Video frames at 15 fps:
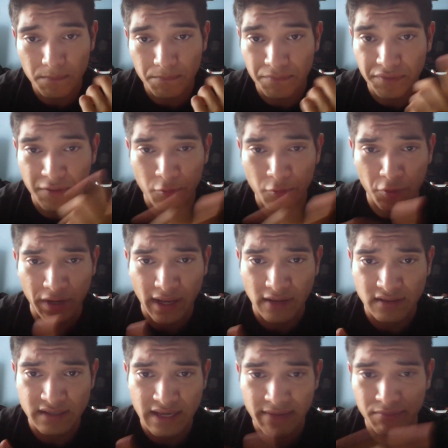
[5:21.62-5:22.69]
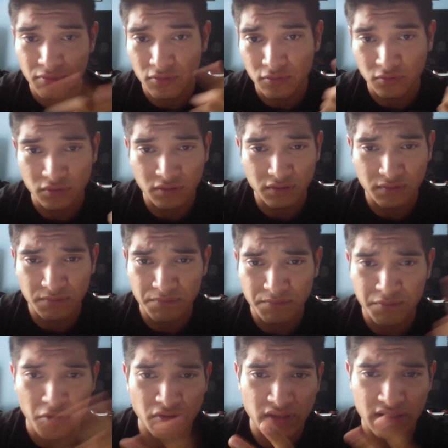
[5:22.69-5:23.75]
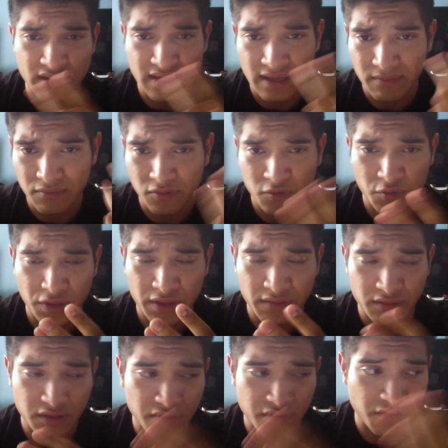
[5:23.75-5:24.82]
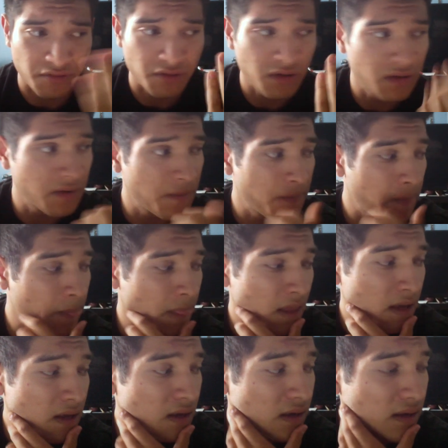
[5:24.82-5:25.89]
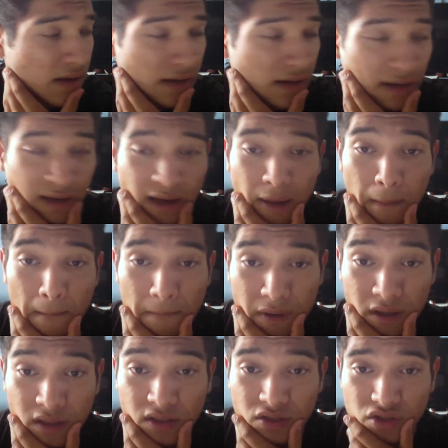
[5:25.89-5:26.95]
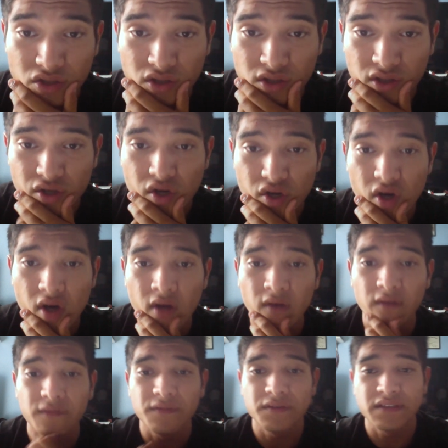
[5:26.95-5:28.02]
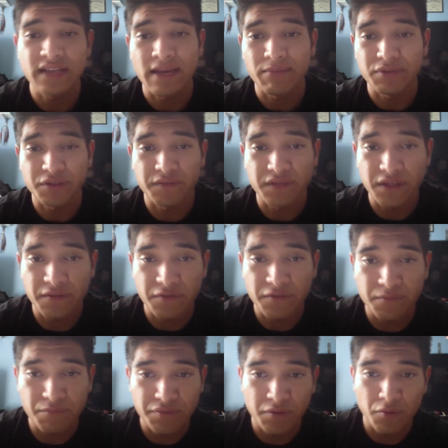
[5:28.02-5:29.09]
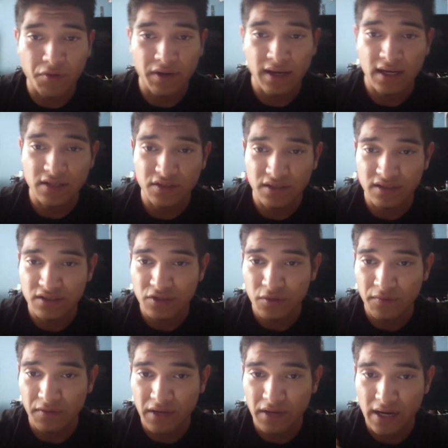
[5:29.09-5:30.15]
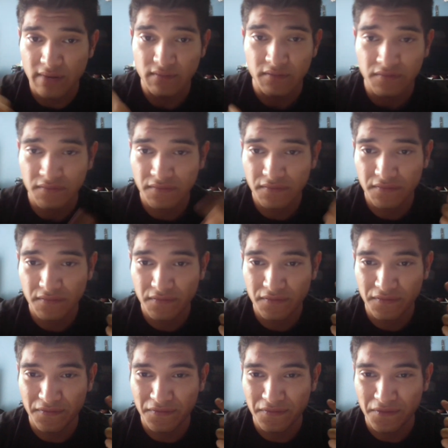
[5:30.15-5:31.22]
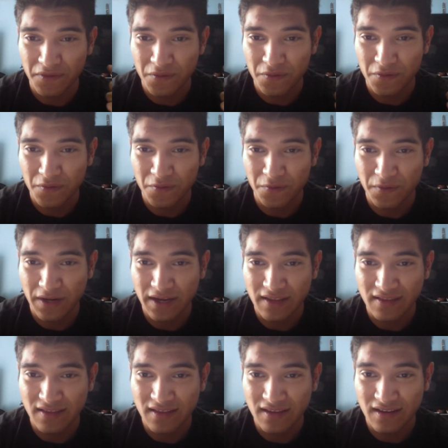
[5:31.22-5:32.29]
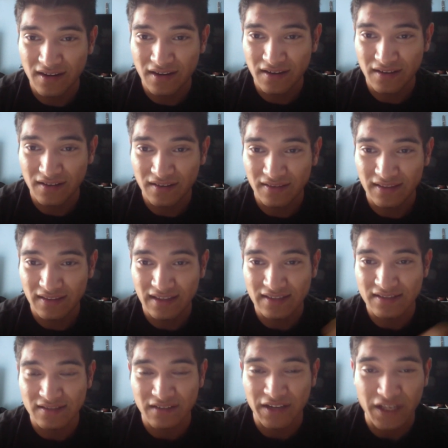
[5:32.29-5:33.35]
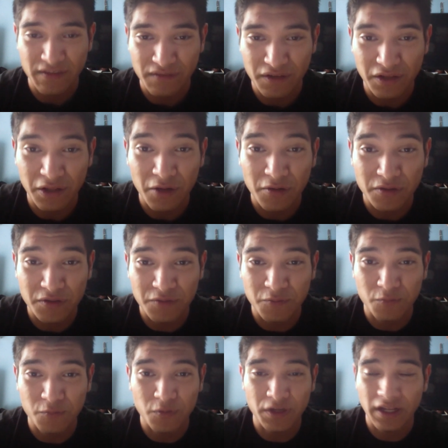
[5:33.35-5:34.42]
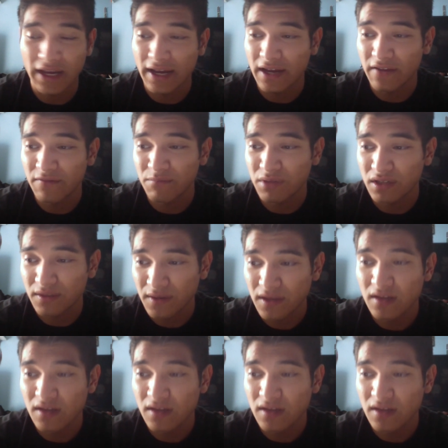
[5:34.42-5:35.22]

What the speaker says: pre-workout samples, protein samples, whatever. So I got a bunch of samples of different pre-workouts. You can see over there I have a few right there. That's not even close to what I have, but